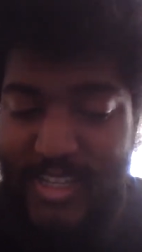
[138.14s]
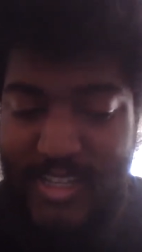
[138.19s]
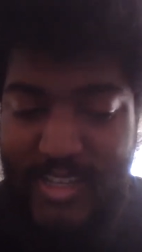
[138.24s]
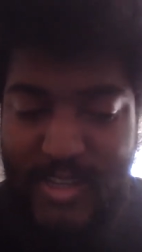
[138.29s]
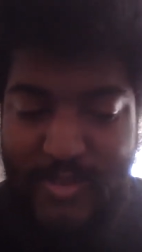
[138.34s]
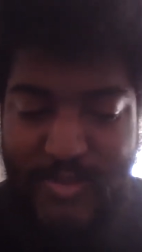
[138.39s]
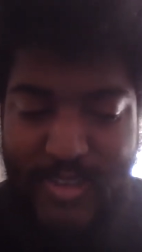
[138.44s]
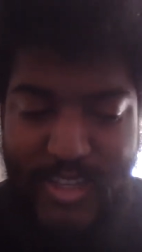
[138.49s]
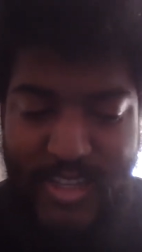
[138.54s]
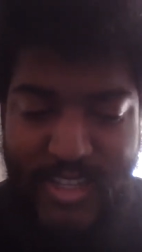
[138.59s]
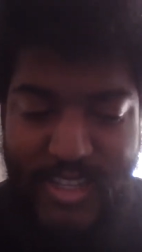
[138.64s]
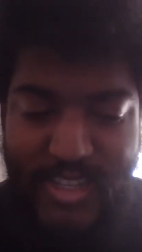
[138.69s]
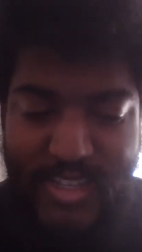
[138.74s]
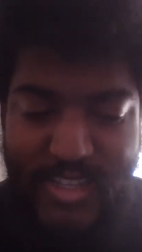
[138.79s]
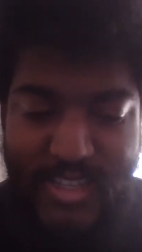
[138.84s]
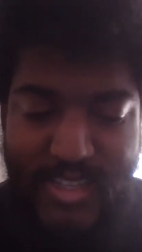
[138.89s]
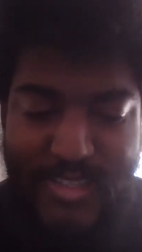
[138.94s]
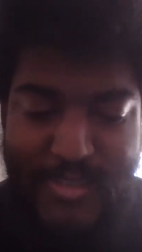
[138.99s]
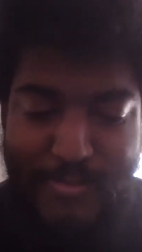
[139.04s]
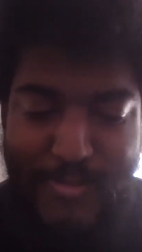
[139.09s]
I mean,
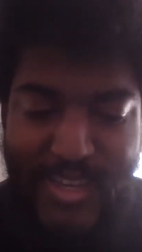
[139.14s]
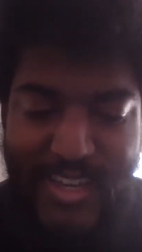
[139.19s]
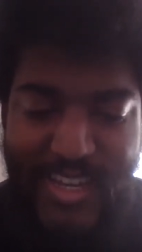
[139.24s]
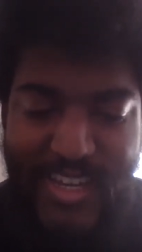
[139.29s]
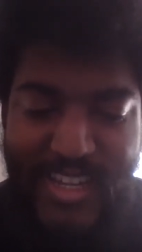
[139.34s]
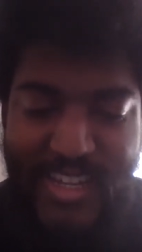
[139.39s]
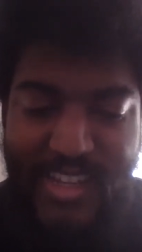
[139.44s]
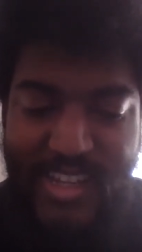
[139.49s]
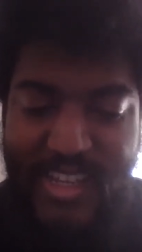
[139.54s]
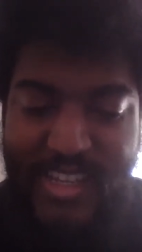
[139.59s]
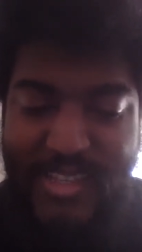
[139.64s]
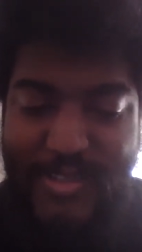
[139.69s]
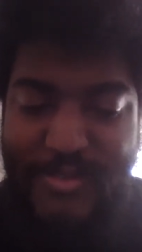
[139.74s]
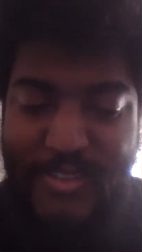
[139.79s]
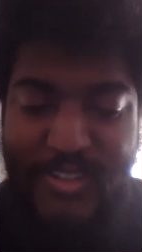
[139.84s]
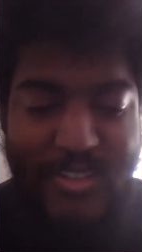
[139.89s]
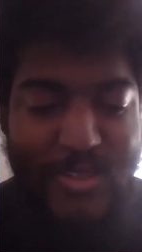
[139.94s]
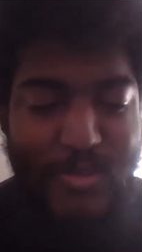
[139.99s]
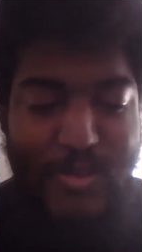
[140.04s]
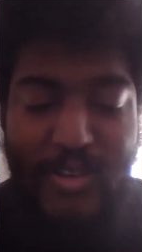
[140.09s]
this man has
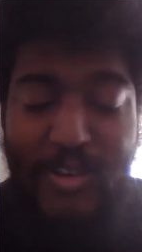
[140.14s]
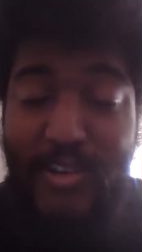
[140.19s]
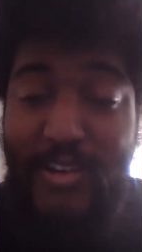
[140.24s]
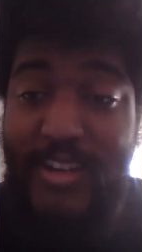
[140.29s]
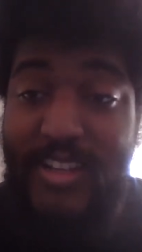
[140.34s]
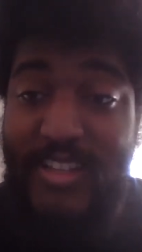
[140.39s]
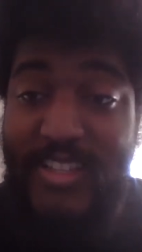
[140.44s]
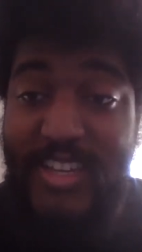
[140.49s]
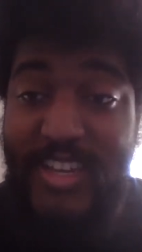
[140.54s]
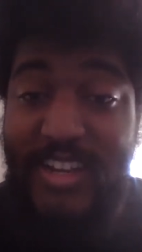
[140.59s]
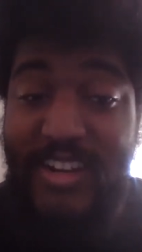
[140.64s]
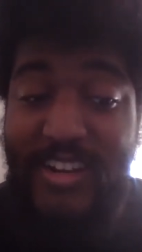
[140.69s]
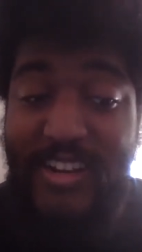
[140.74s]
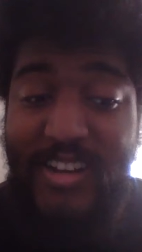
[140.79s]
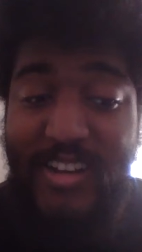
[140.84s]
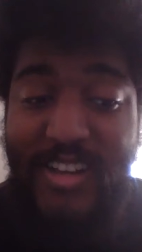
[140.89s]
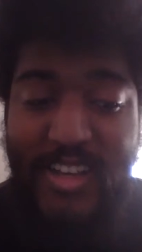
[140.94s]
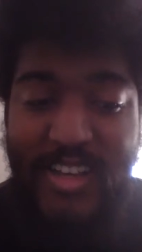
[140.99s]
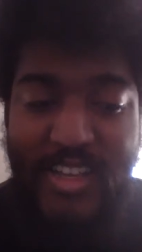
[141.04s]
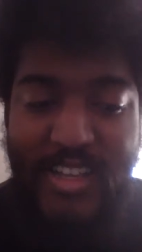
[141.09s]
just been on a
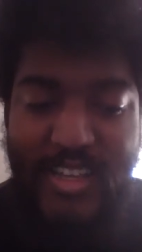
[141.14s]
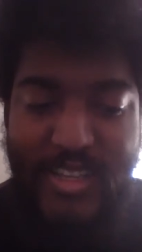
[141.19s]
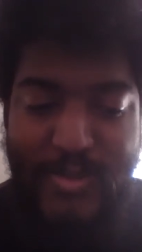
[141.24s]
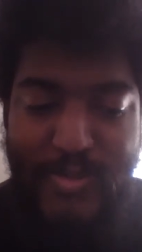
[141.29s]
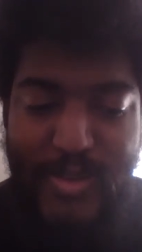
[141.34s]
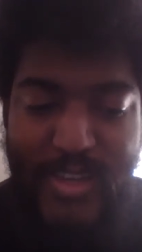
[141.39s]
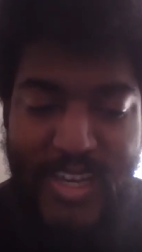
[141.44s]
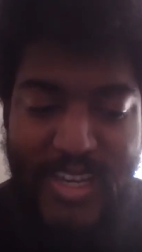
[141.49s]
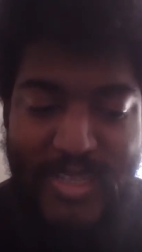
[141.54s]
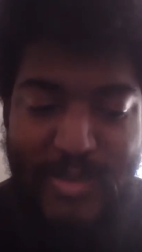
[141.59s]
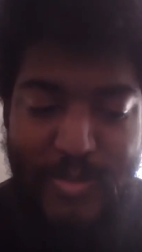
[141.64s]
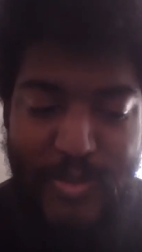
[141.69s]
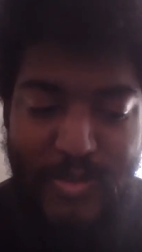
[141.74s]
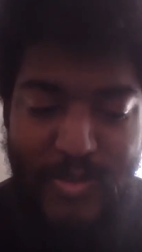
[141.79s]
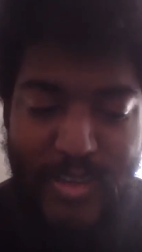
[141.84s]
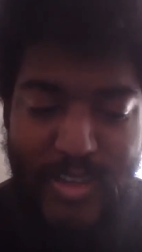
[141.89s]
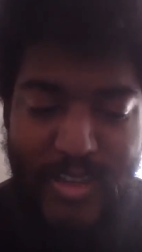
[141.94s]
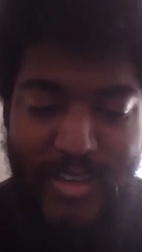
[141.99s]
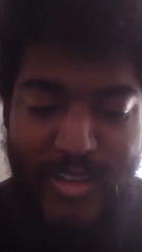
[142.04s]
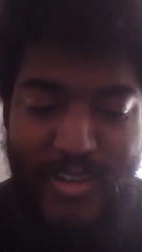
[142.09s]
tear these past few
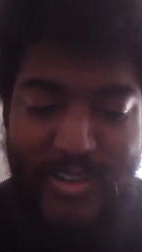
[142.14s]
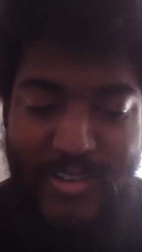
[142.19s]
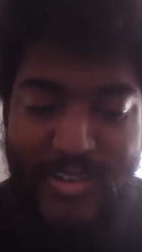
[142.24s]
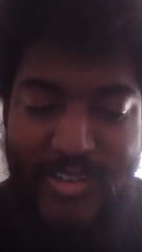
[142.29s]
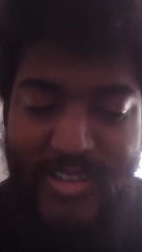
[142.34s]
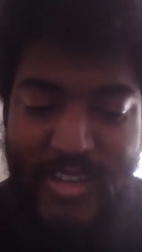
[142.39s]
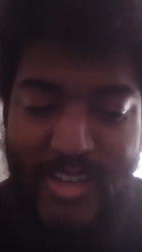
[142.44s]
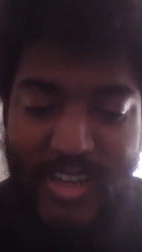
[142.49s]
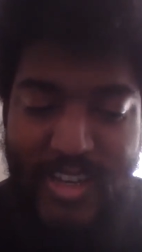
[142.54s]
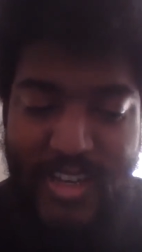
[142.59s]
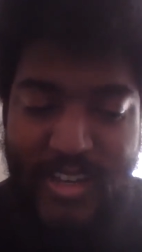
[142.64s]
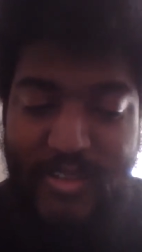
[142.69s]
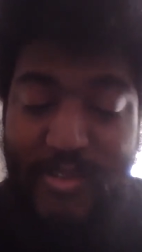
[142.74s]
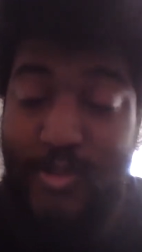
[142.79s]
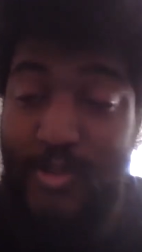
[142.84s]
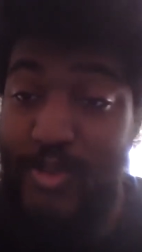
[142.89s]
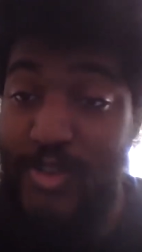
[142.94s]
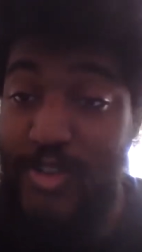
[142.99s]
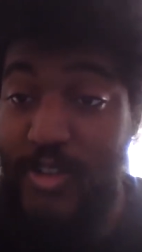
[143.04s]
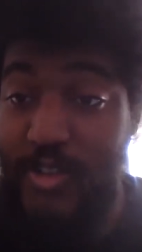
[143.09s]
years. Of
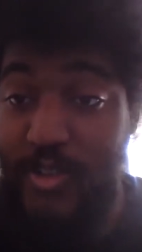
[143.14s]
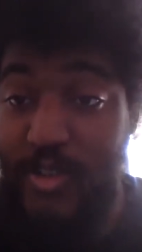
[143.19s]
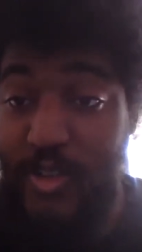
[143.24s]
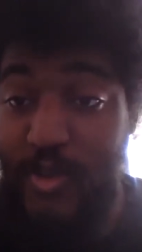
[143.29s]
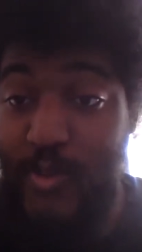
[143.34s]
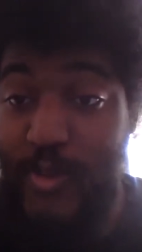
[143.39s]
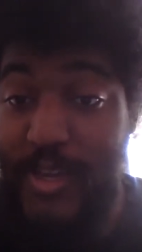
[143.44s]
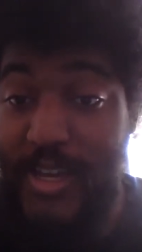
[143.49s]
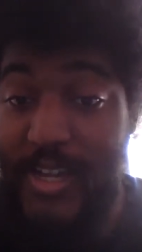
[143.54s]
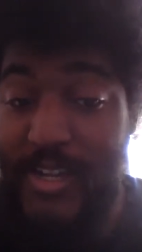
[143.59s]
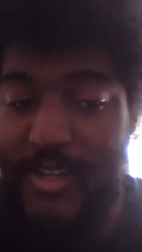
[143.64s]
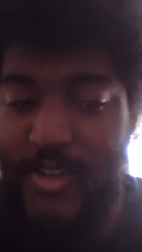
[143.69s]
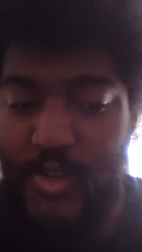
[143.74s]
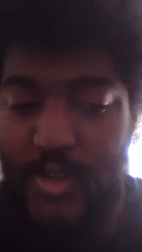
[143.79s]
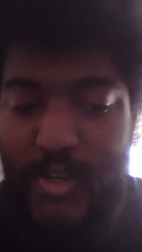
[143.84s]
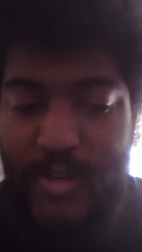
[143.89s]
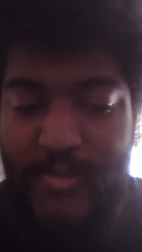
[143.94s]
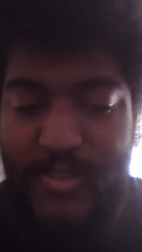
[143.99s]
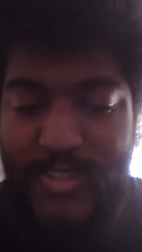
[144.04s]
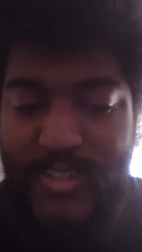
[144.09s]
course, you know you got
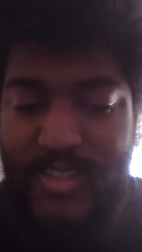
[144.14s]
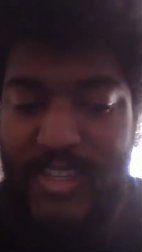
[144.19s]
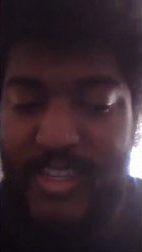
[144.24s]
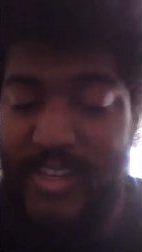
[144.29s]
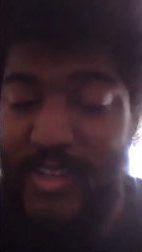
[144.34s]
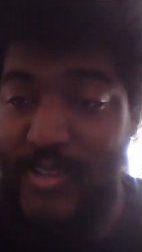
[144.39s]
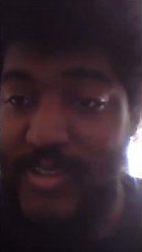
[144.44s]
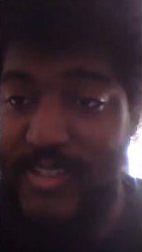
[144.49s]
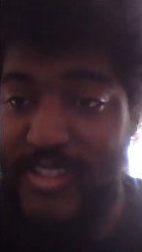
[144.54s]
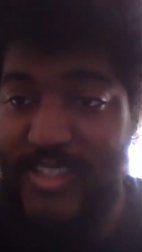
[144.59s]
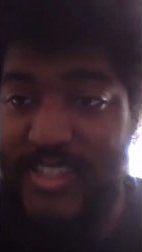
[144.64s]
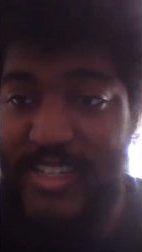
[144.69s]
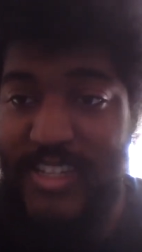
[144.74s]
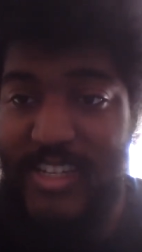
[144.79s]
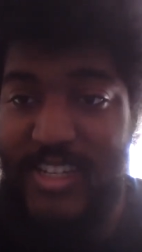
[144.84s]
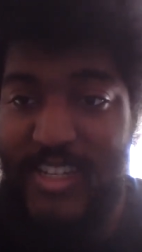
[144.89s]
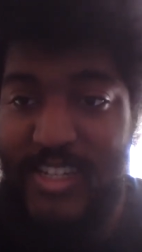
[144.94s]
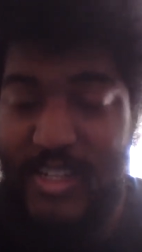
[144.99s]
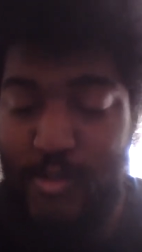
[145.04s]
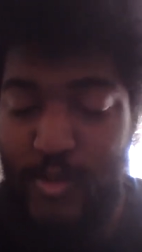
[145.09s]
Travis
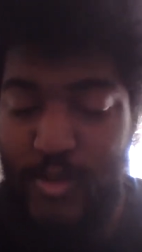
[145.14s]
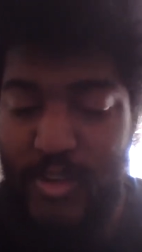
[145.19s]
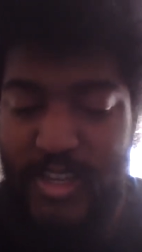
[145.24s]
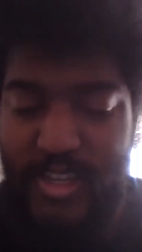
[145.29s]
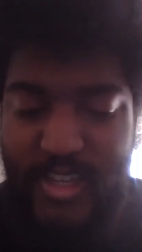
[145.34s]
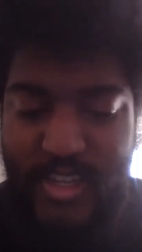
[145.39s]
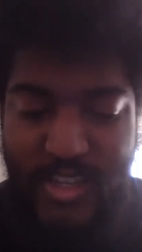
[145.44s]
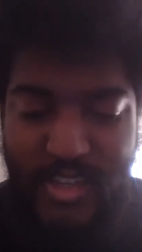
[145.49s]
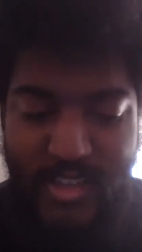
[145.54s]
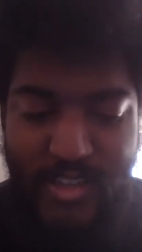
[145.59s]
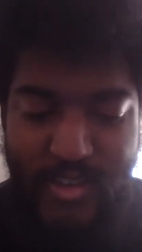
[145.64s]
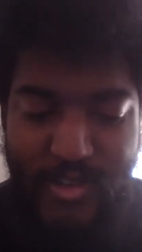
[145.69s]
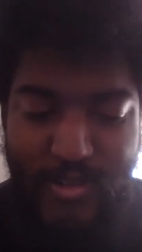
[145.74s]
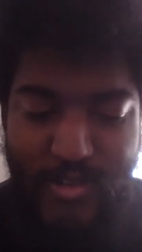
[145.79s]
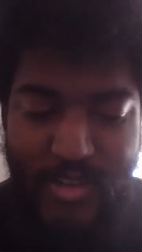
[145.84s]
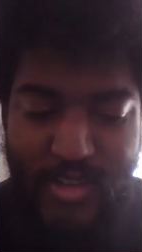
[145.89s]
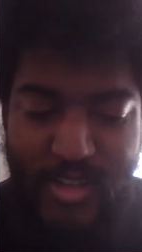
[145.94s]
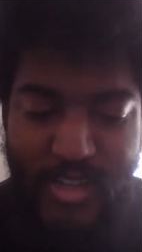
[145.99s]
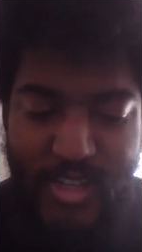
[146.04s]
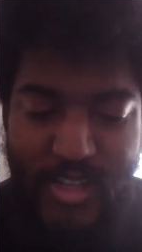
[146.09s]
Kelce, Tyreek Hill.